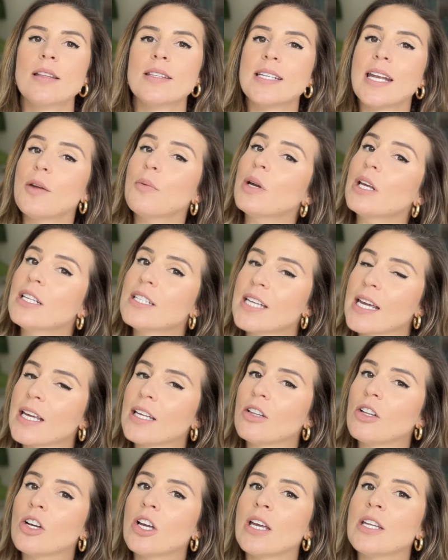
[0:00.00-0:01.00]
Today we're going to take
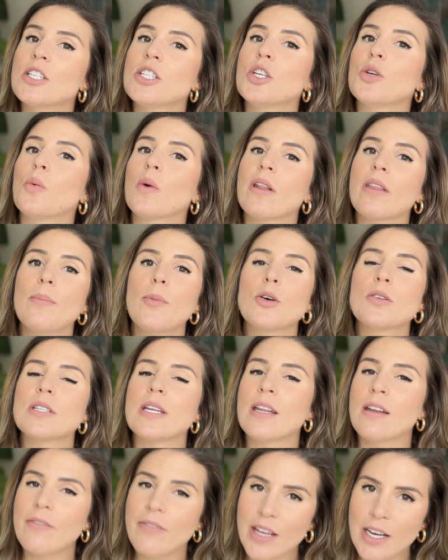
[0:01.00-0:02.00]
a look into one of the
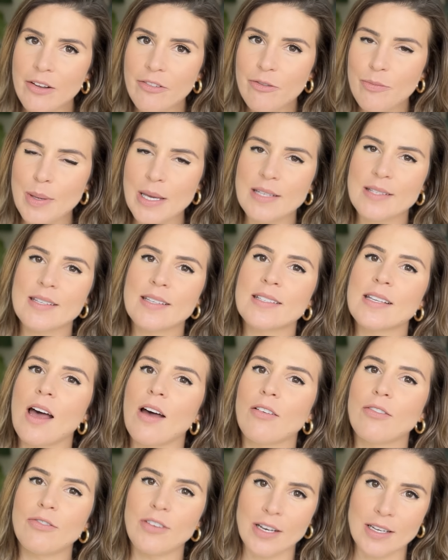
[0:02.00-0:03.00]
most innovative pieces
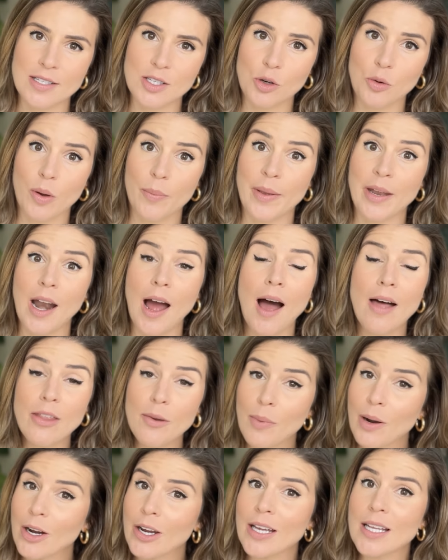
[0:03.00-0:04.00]
of fitness equipment on the
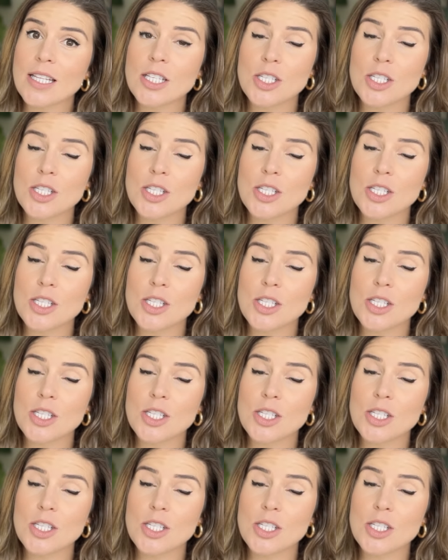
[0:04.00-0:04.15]
market